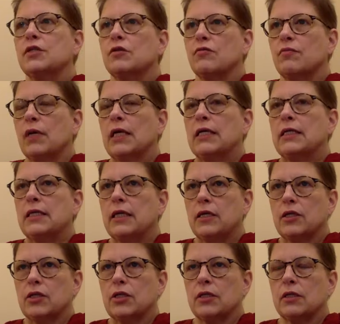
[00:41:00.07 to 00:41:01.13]
of
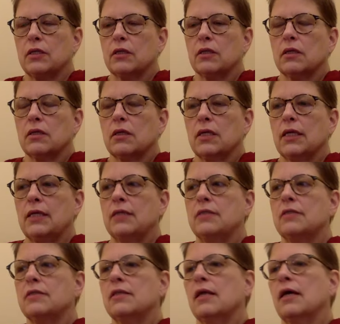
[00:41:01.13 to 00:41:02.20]
meditation
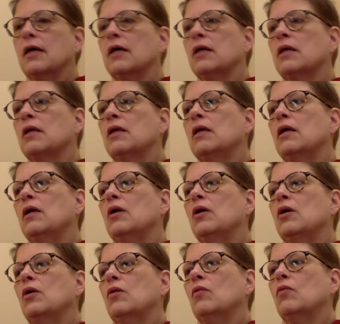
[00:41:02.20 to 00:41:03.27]
is that
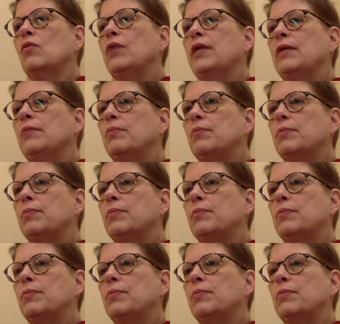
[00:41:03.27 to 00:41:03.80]
we,